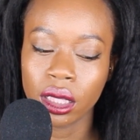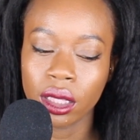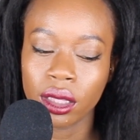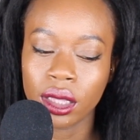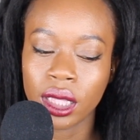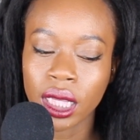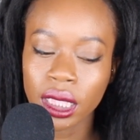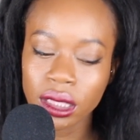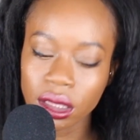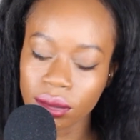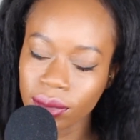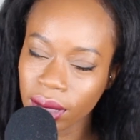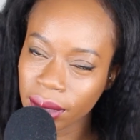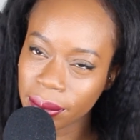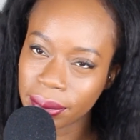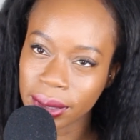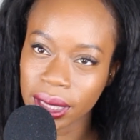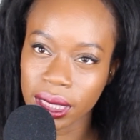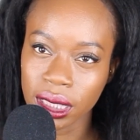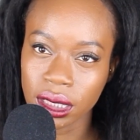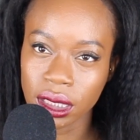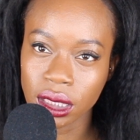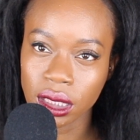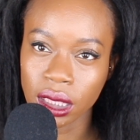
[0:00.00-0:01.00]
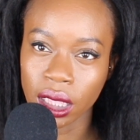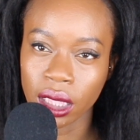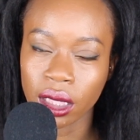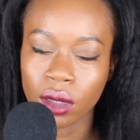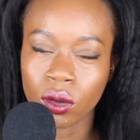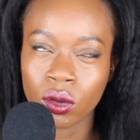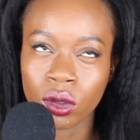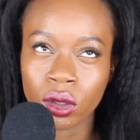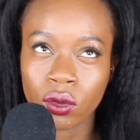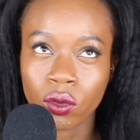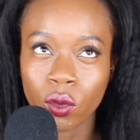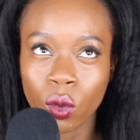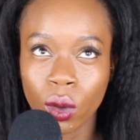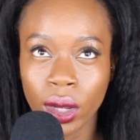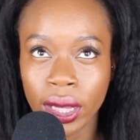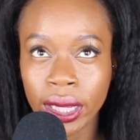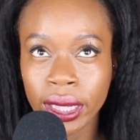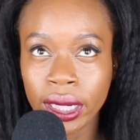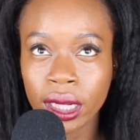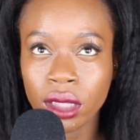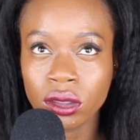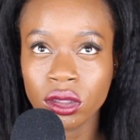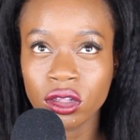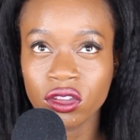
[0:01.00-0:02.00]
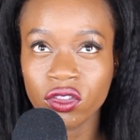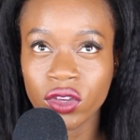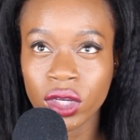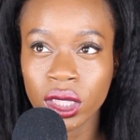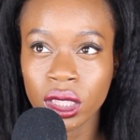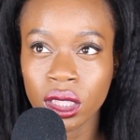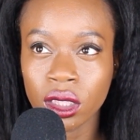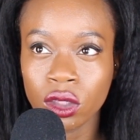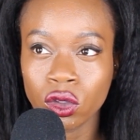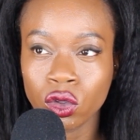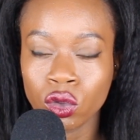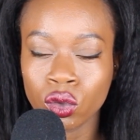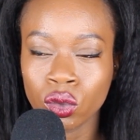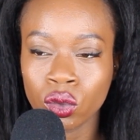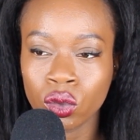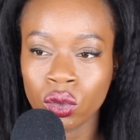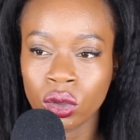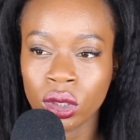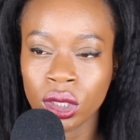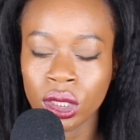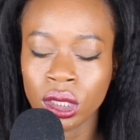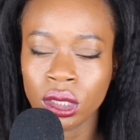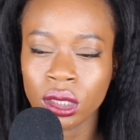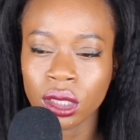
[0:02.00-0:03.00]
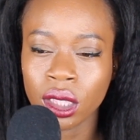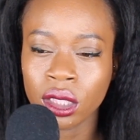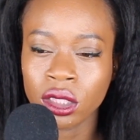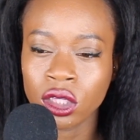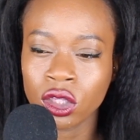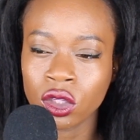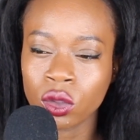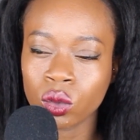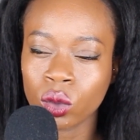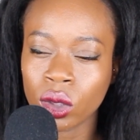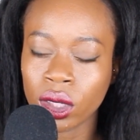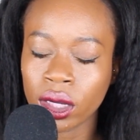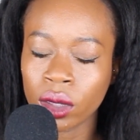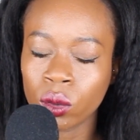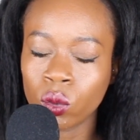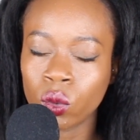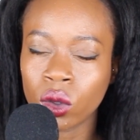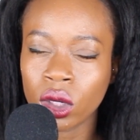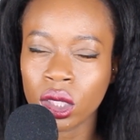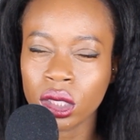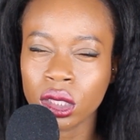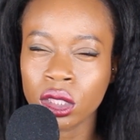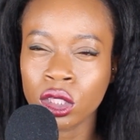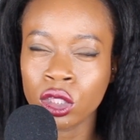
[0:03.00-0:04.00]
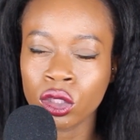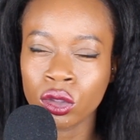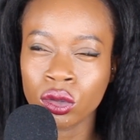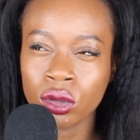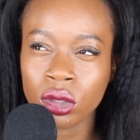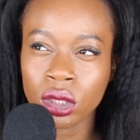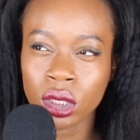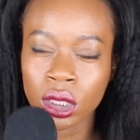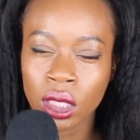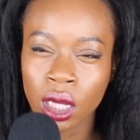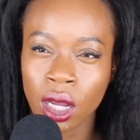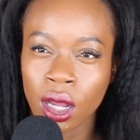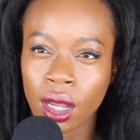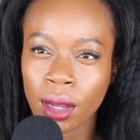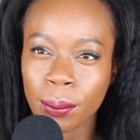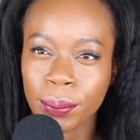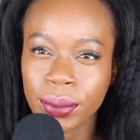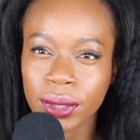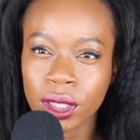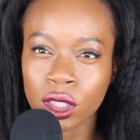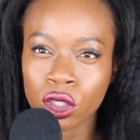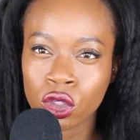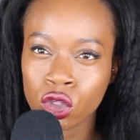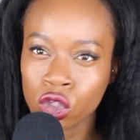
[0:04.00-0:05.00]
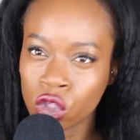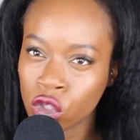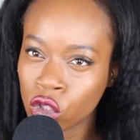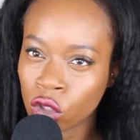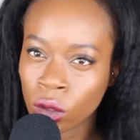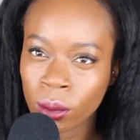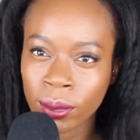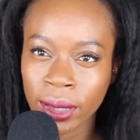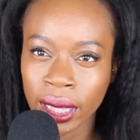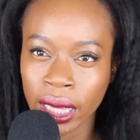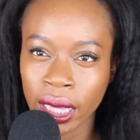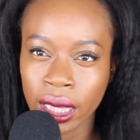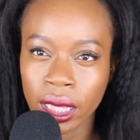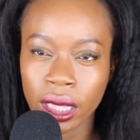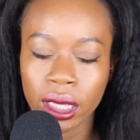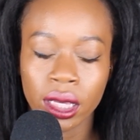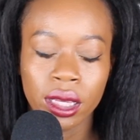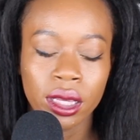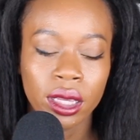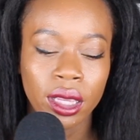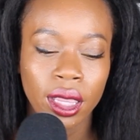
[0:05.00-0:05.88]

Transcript: That's my biggest thing. I want to quiet out the financial noise. I want to stop consuming.